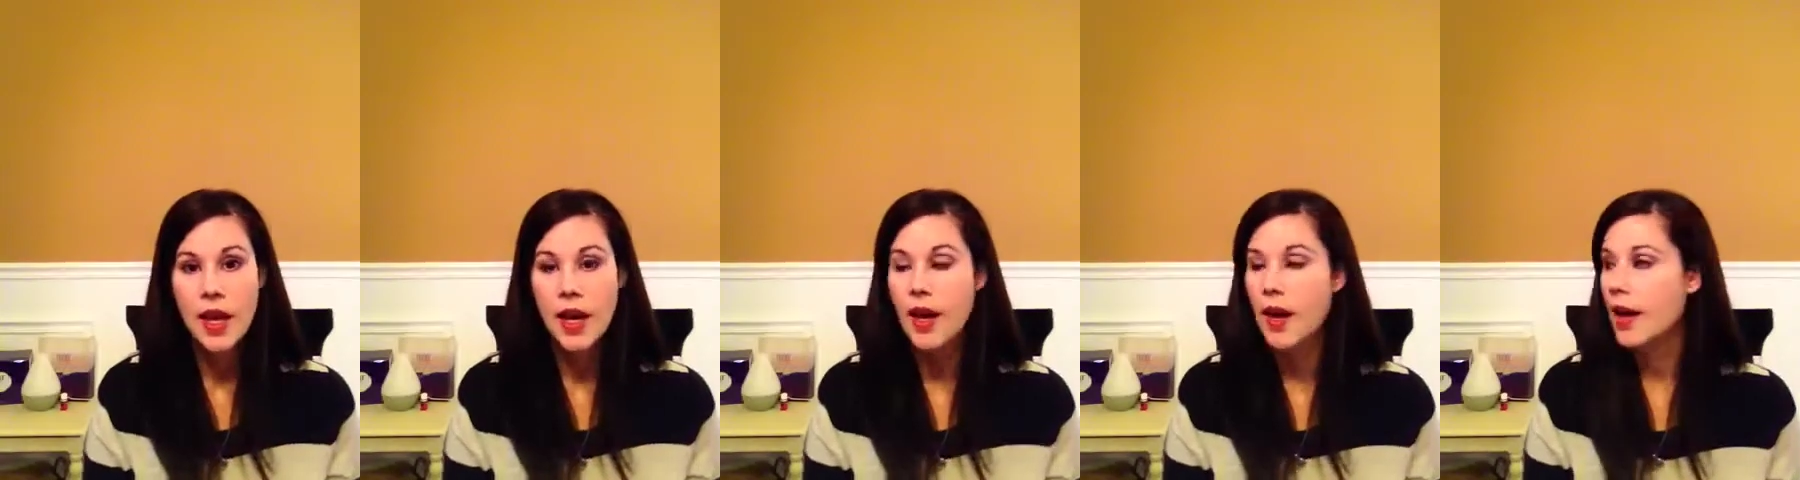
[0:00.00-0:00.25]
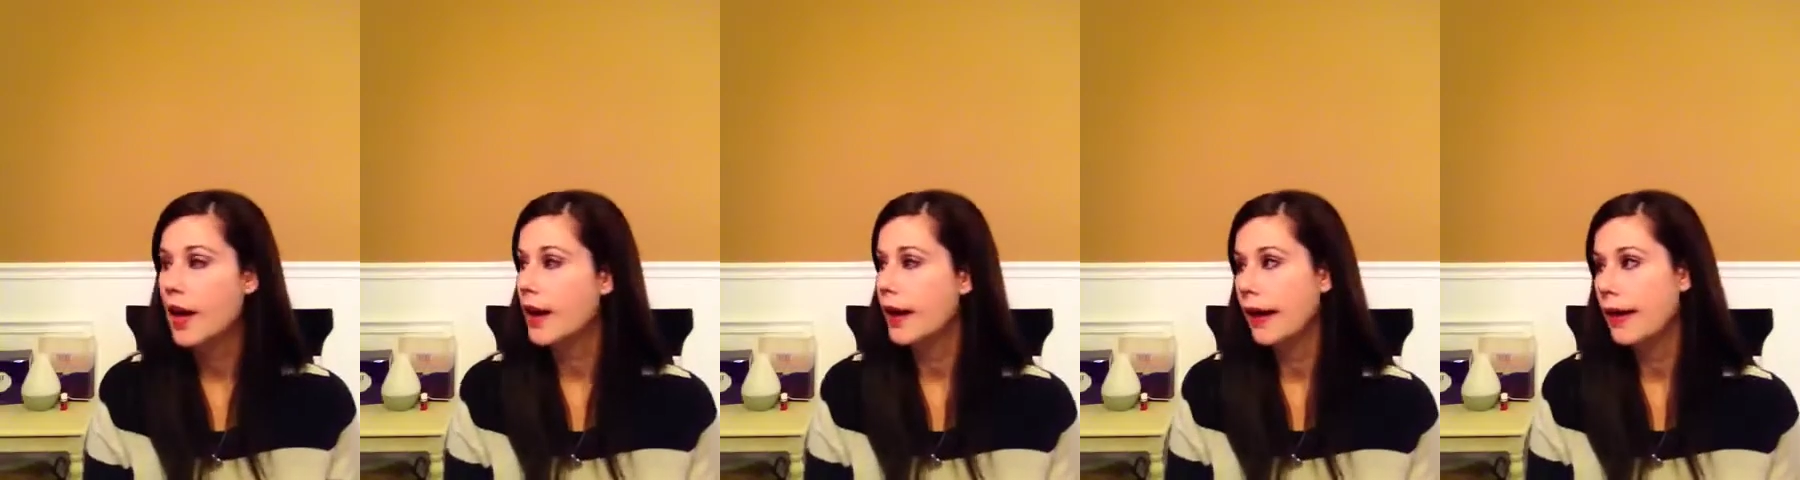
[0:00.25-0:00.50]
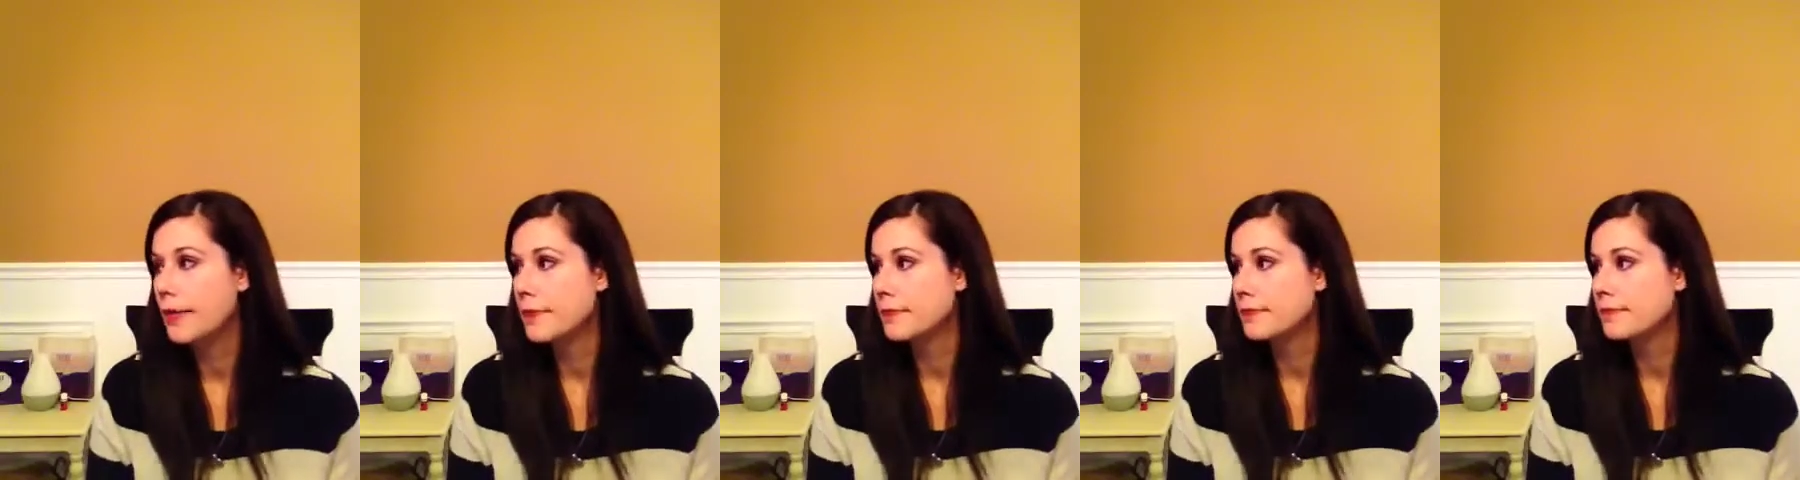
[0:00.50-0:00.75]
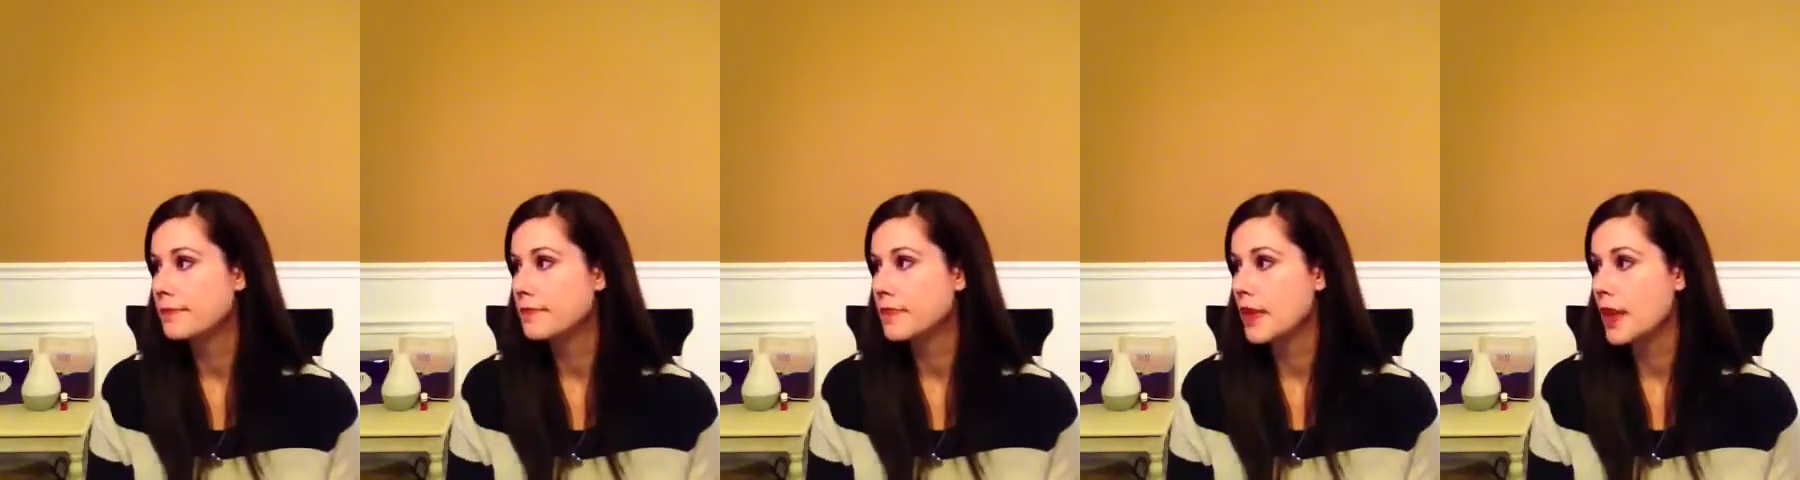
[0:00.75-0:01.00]

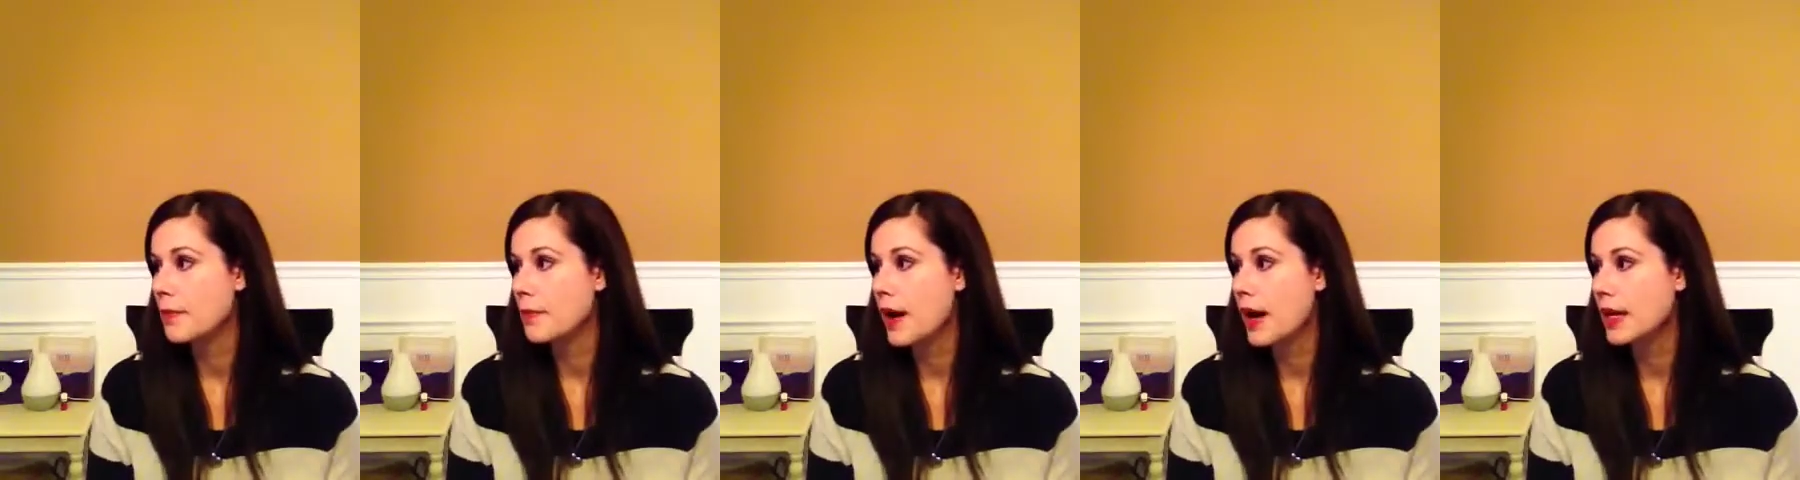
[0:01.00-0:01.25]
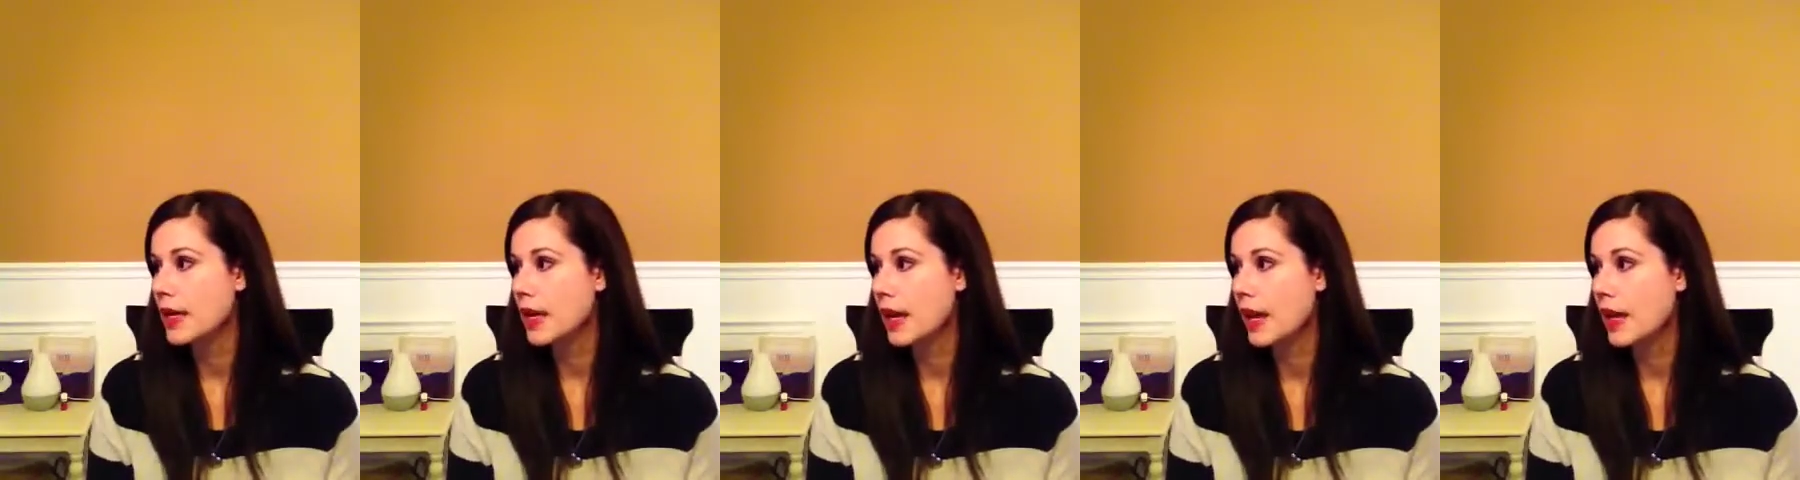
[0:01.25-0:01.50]
and my